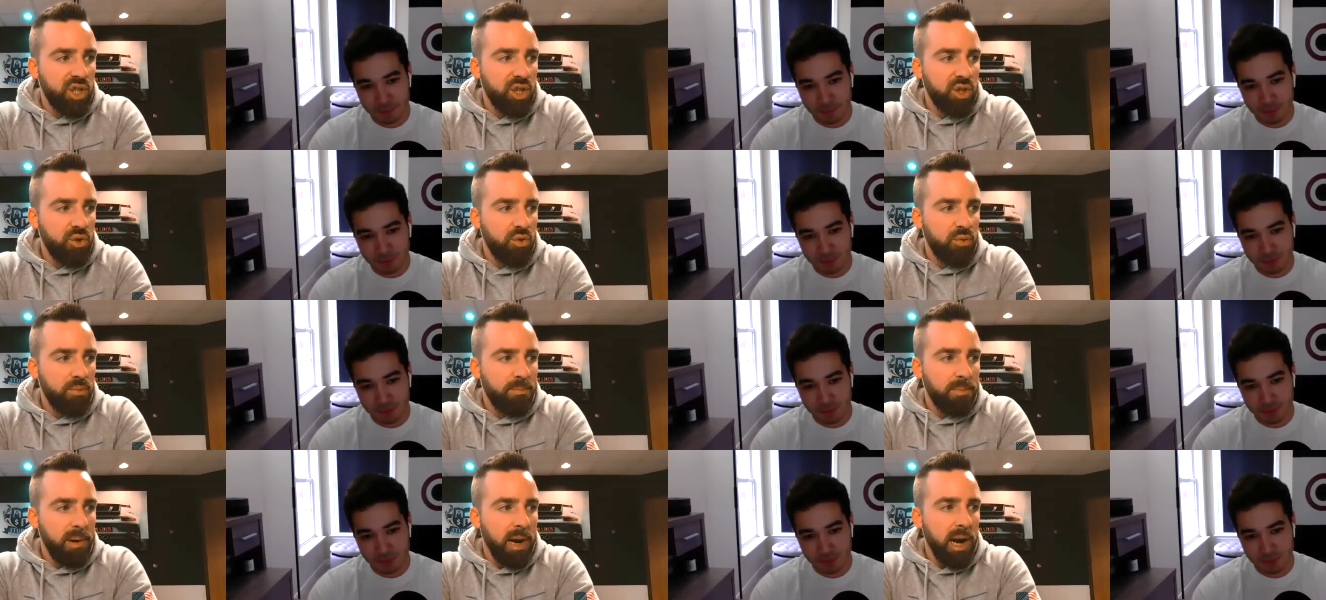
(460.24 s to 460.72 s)

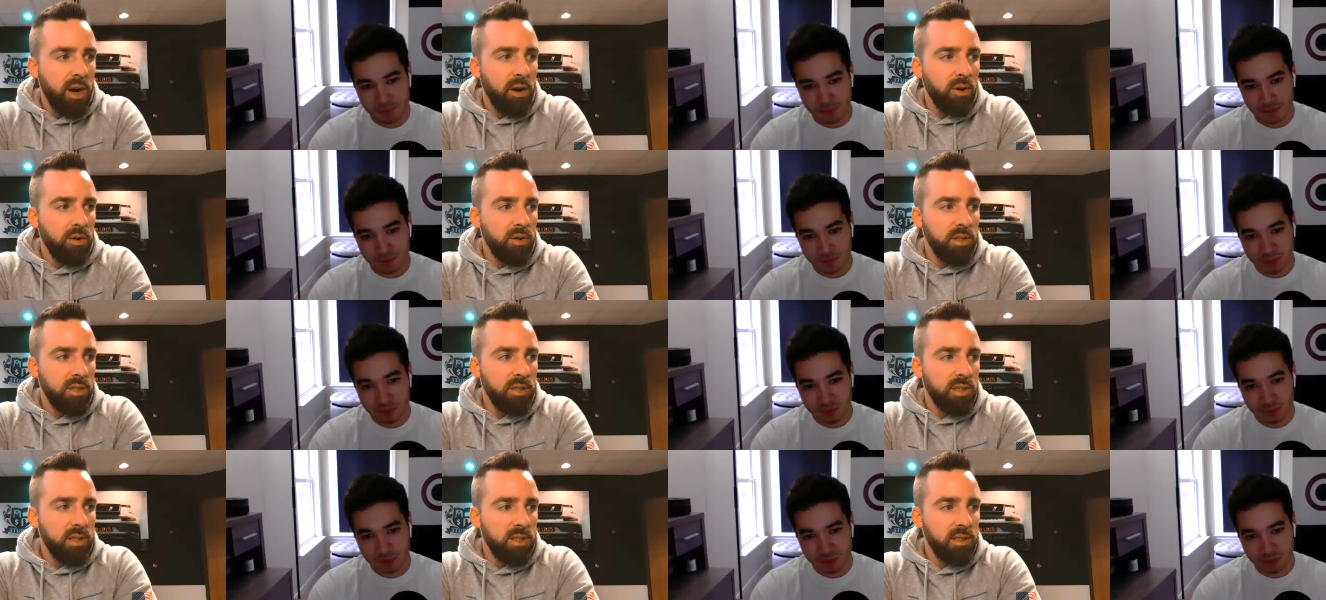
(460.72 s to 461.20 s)
Speaker 1: about
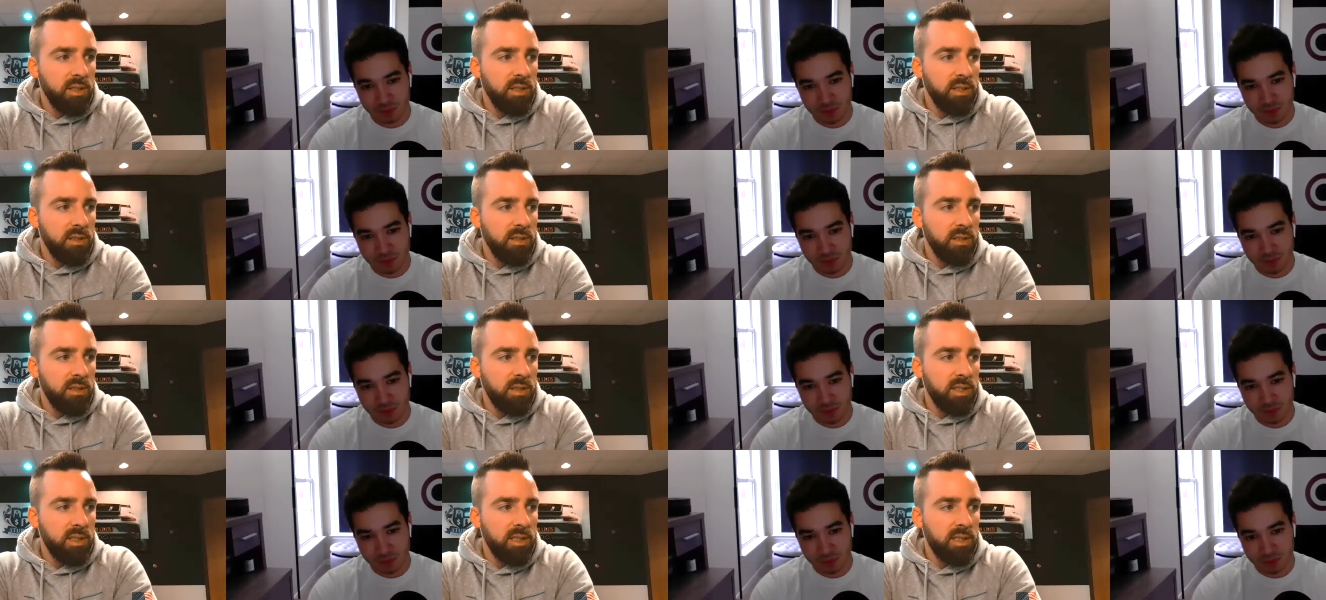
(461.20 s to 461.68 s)

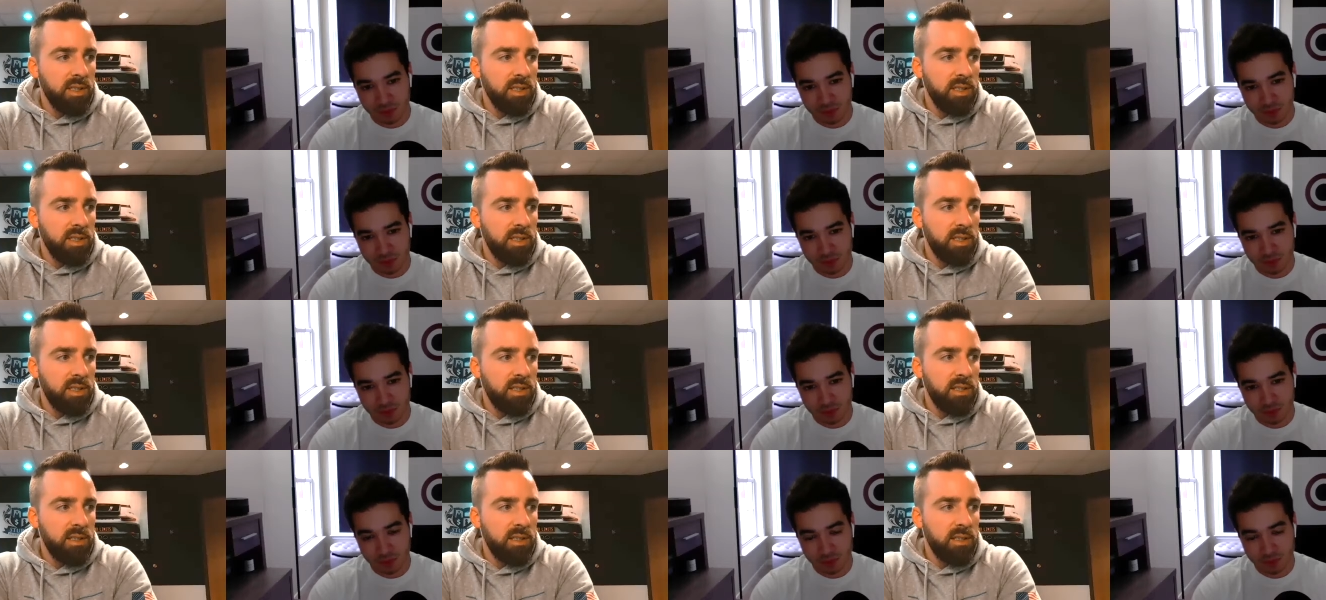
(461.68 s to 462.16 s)

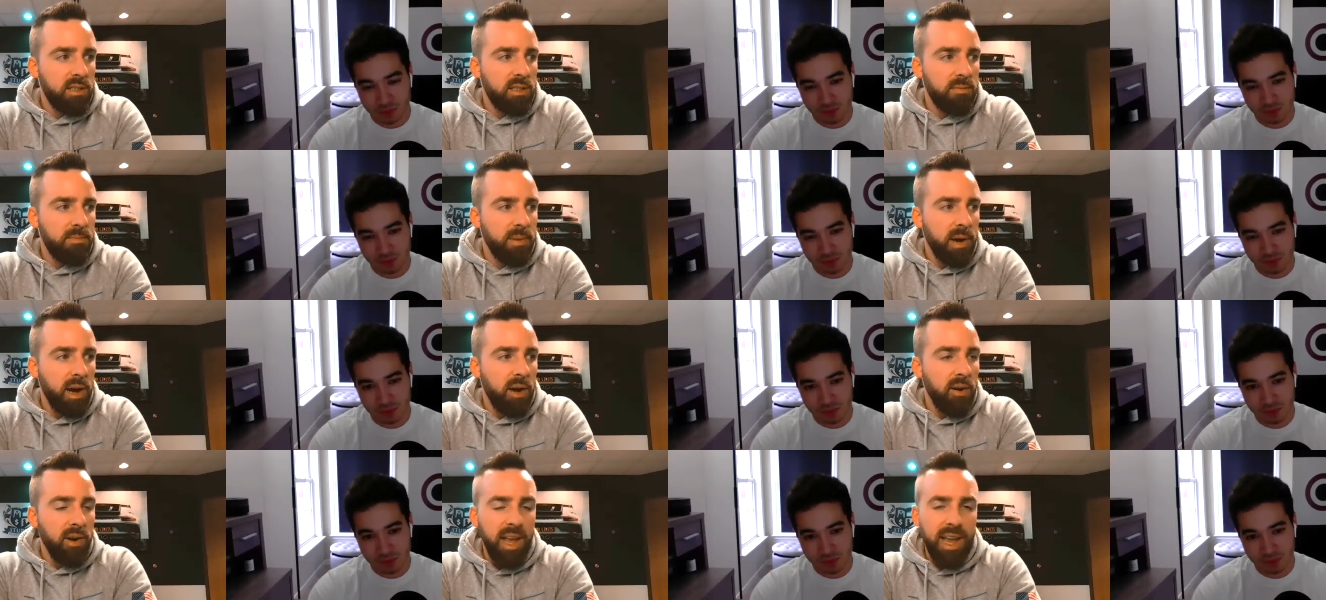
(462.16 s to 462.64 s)

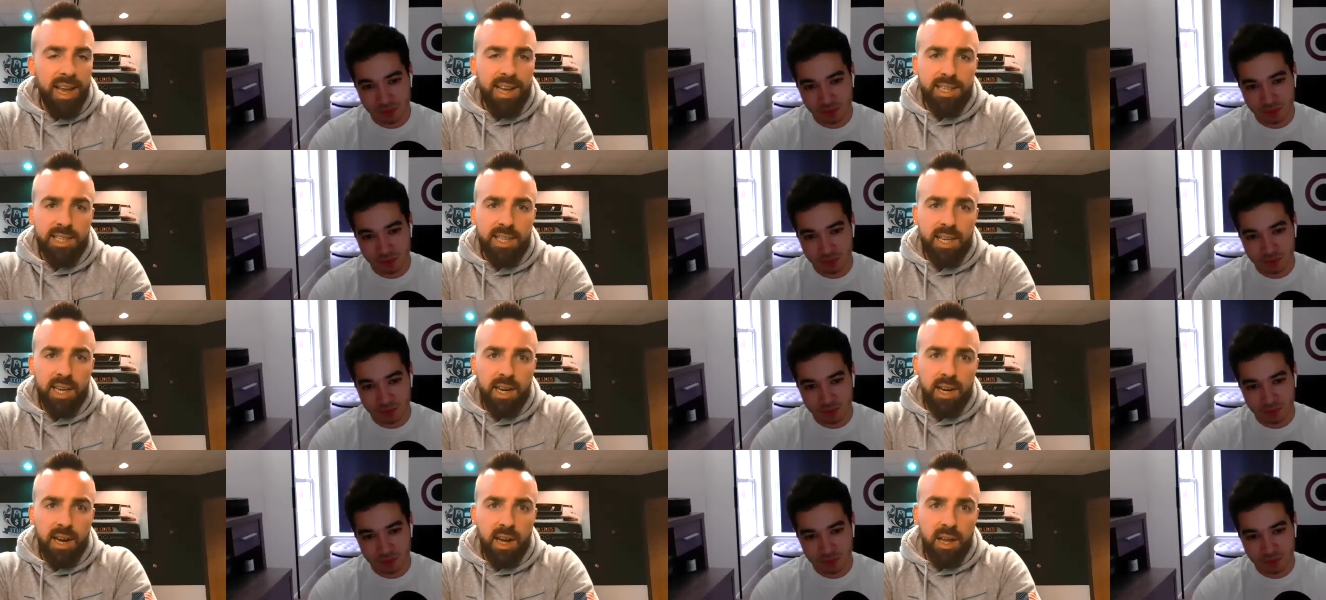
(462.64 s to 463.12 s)
about
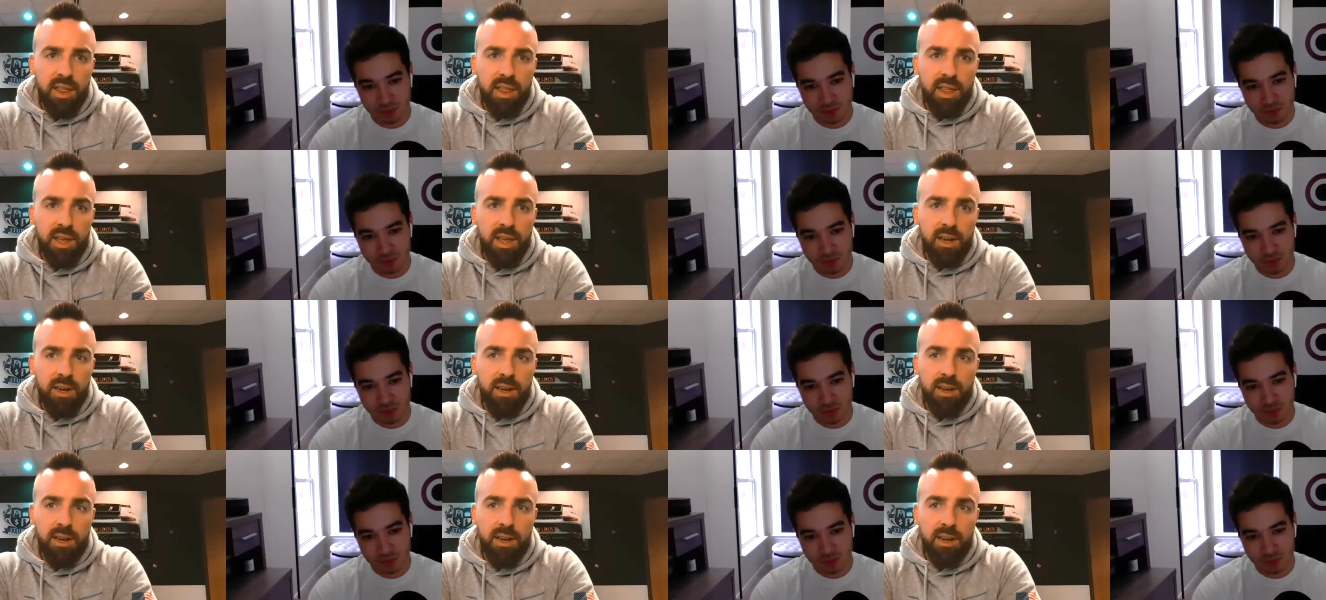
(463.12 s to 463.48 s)
eighteen, I think.